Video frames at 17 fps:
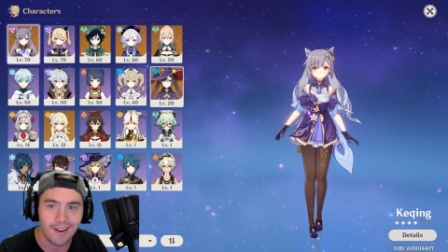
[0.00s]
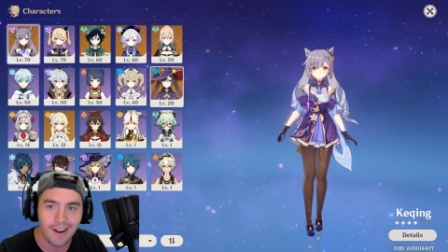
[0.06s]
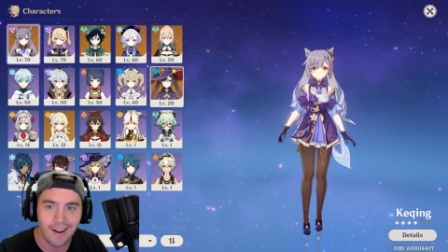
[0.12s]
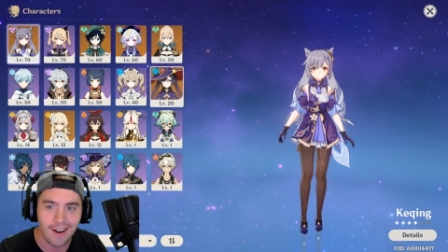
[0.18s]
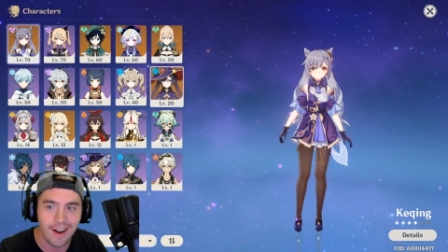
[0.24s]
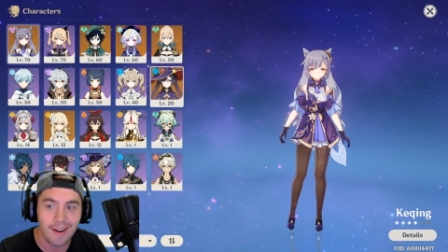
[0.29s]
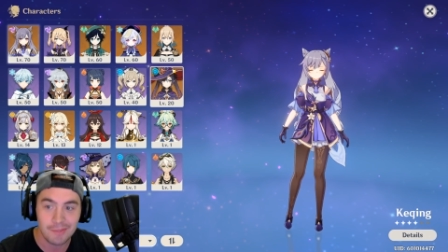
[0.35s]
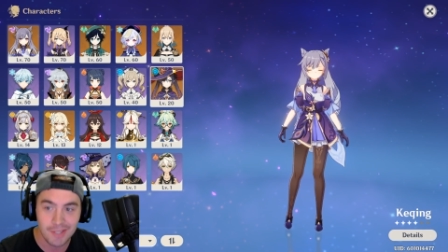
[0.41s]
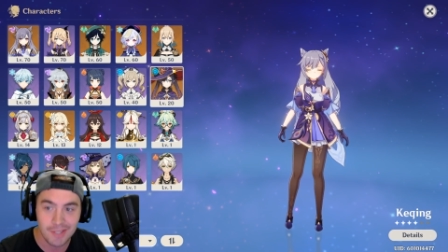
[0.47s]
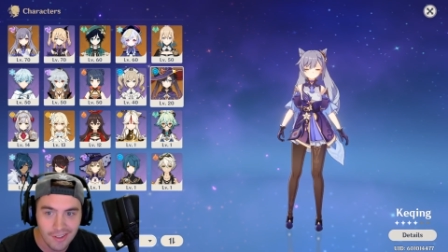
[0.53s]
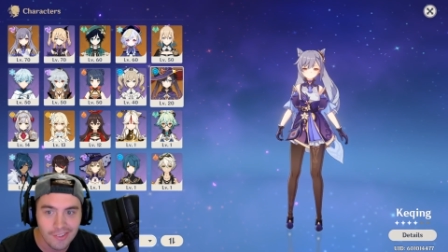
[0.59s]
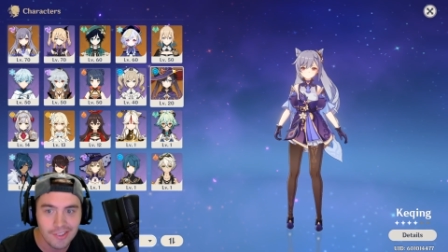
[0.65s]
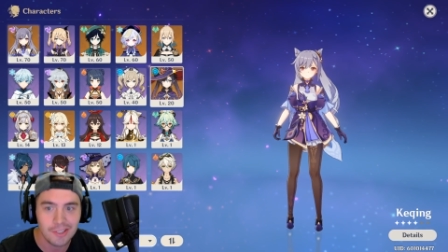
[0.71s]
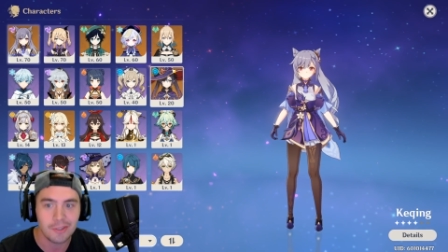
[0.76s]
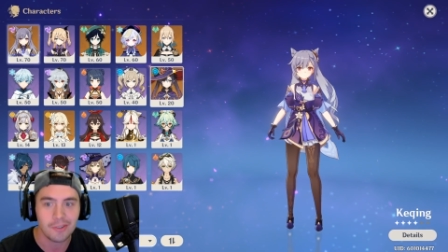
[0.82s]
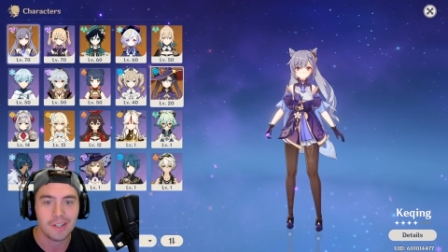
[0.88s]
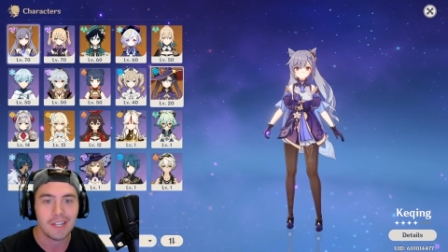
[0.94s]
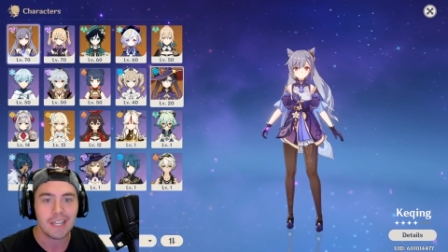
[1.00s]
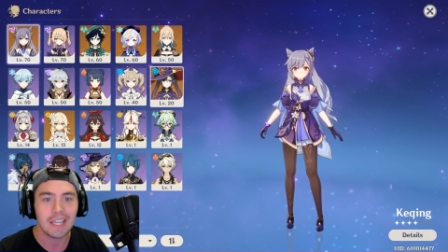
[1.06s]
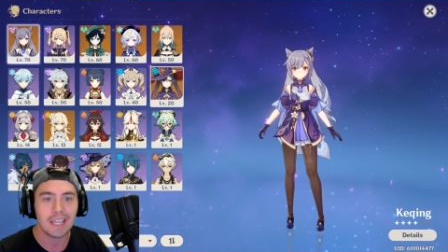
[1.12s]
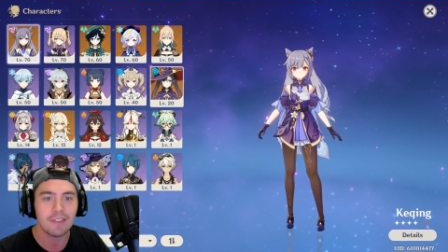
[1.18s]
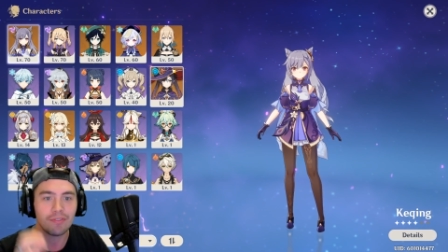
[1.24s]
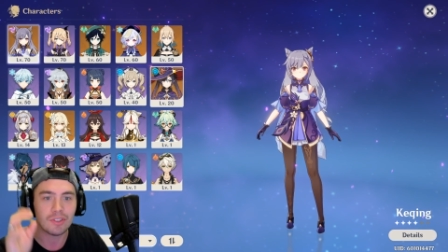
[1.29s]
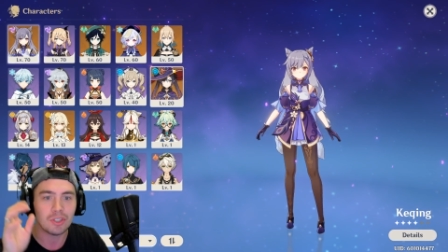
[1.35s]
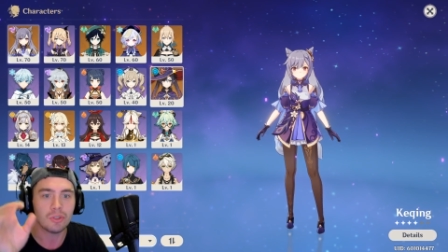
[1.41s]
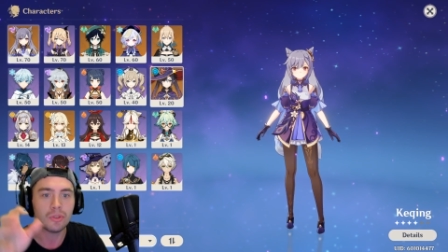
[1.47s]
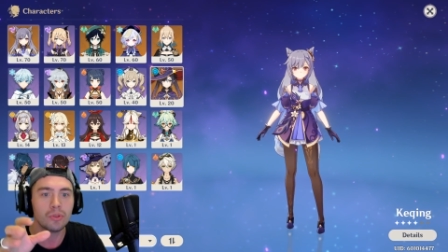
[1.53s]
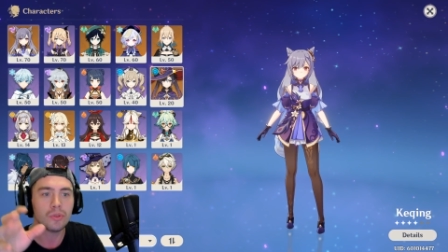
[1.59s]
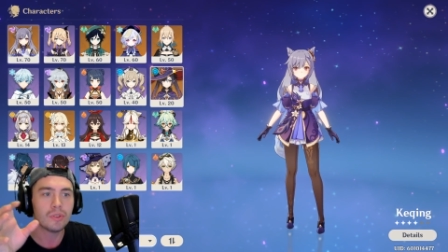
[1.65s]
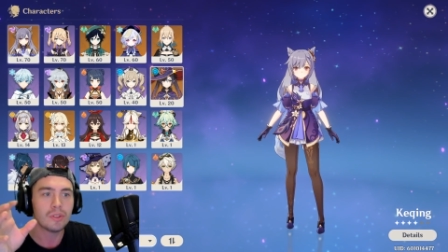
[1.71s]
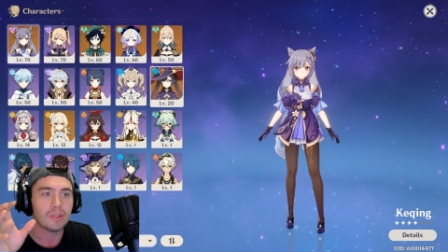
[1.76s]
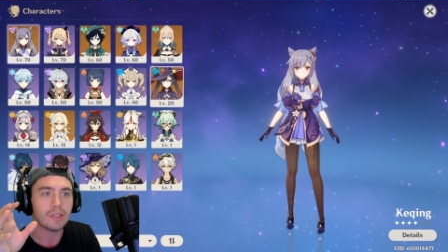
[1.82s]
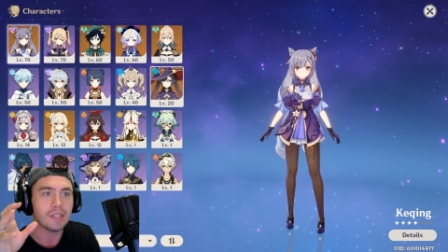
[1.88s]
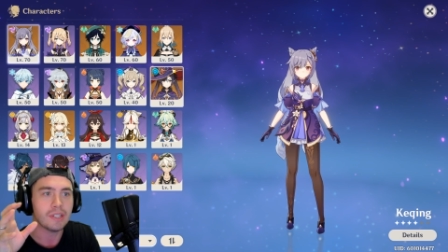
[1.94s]
I'm telling you, if
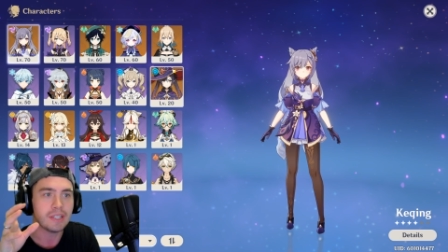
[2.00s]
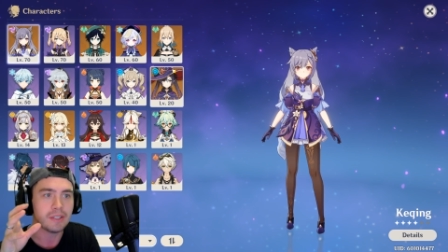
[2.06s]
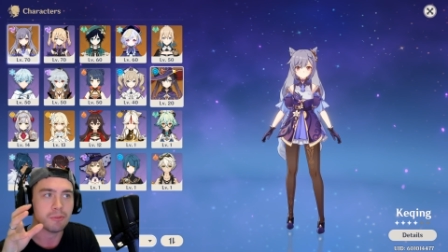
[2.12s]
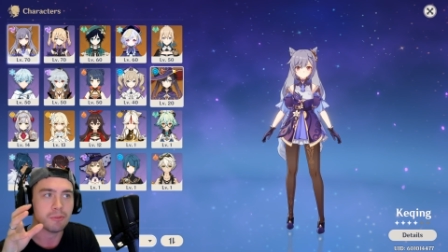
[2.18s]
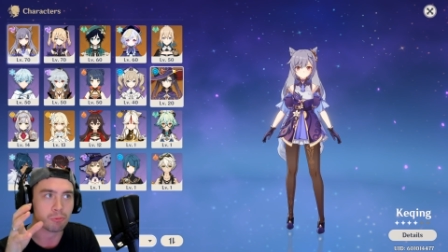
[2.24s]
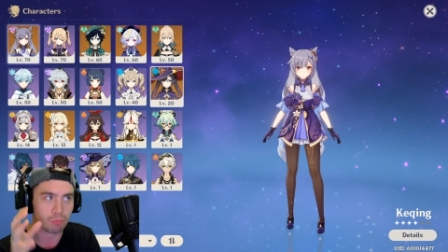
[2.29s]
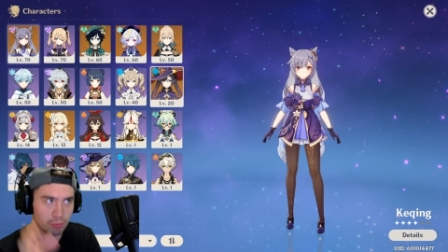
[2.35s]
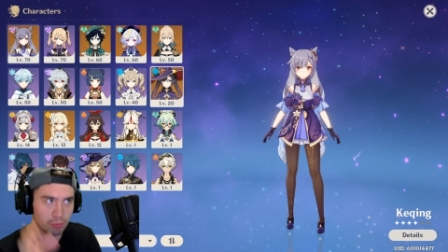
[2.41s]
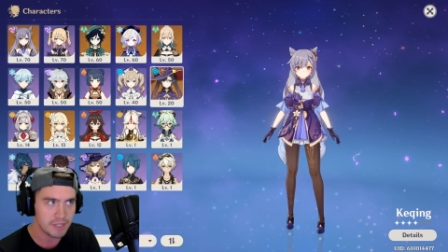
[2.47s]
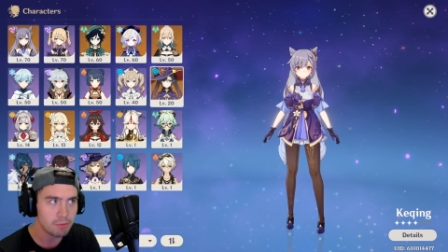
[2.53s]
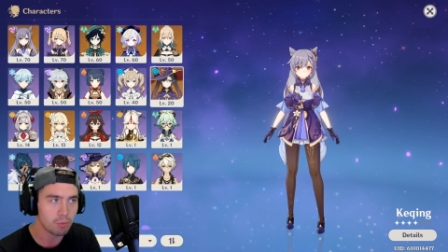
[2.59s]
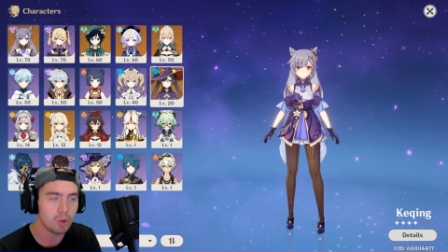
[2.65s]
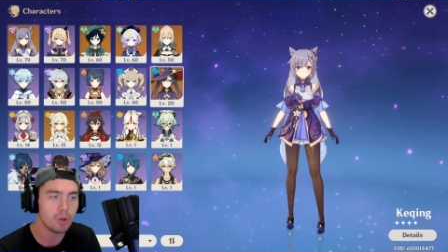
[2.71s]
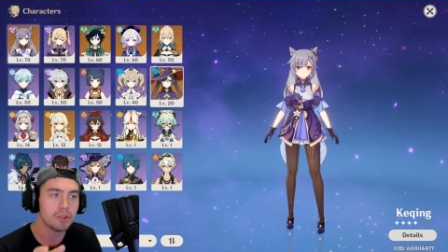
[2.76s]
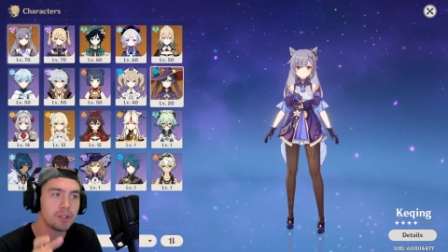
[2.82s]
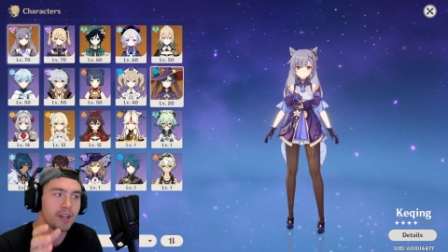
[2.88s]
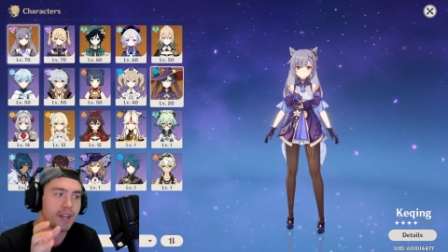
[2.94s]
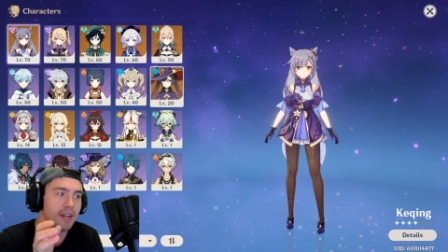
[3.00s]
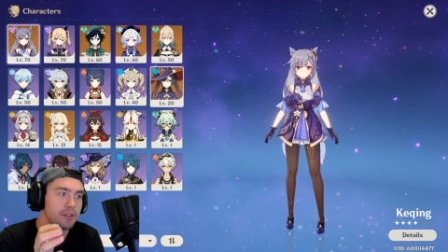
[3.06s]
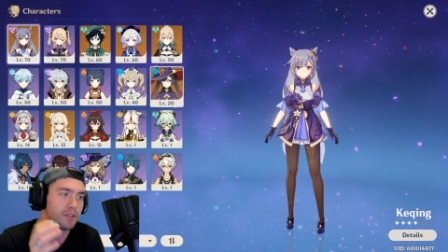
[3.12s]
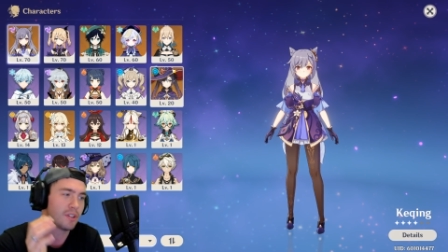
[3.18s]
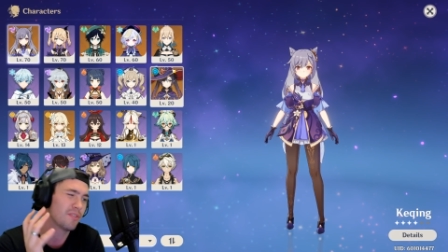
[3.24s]
you re-roll your character.